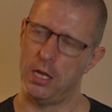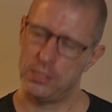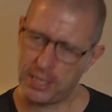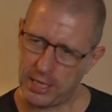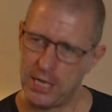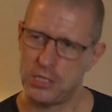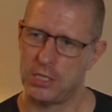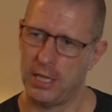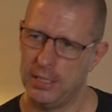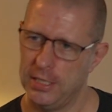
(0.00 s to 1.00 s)
digress
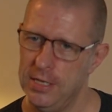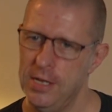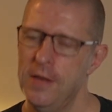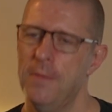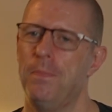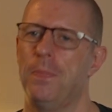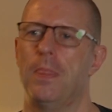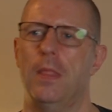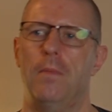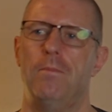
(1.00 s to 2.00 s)
slightly,
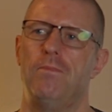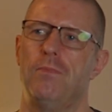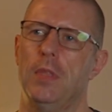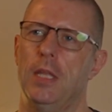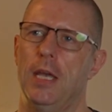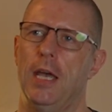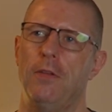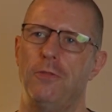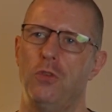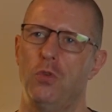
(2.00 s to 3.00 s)

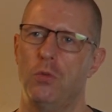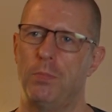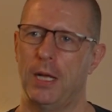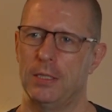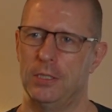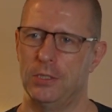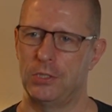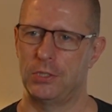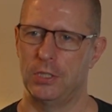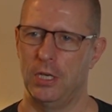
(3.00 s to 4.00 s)
if you
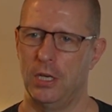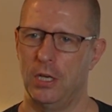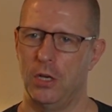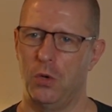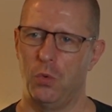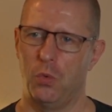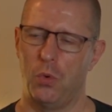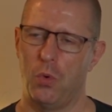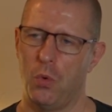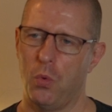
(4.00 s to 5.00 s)
practice
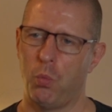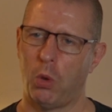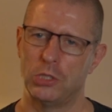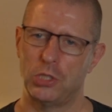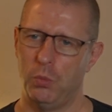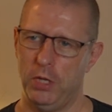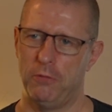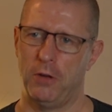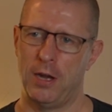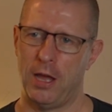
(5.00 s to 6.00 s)
once a
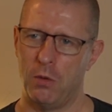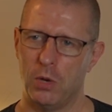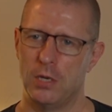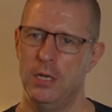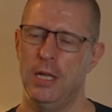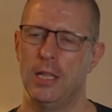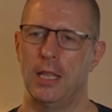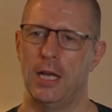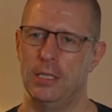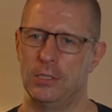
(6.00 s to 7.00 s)
week for an hour,
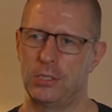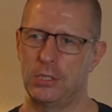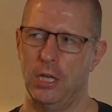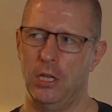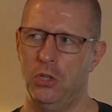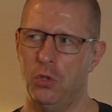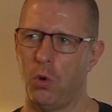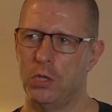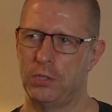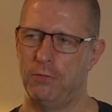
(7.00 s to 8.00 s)
that is
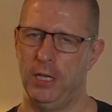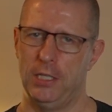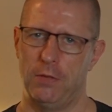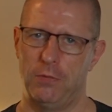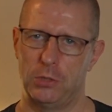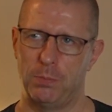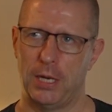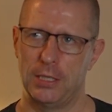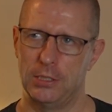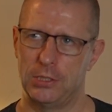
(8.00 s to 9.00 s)
not as effective as
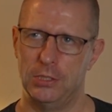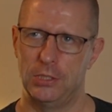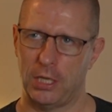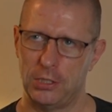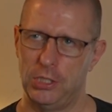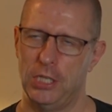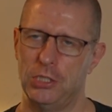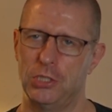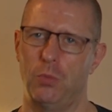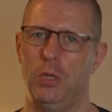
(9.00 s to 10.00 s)
practicing 6
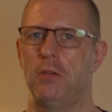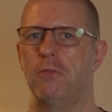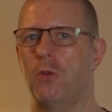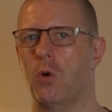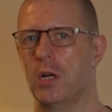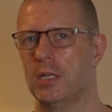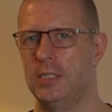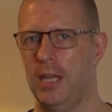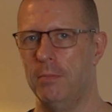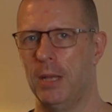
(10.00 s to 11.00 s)
sessions a week for
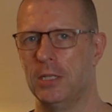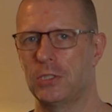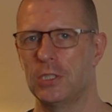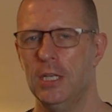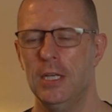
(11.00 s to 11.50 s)
10 minutes.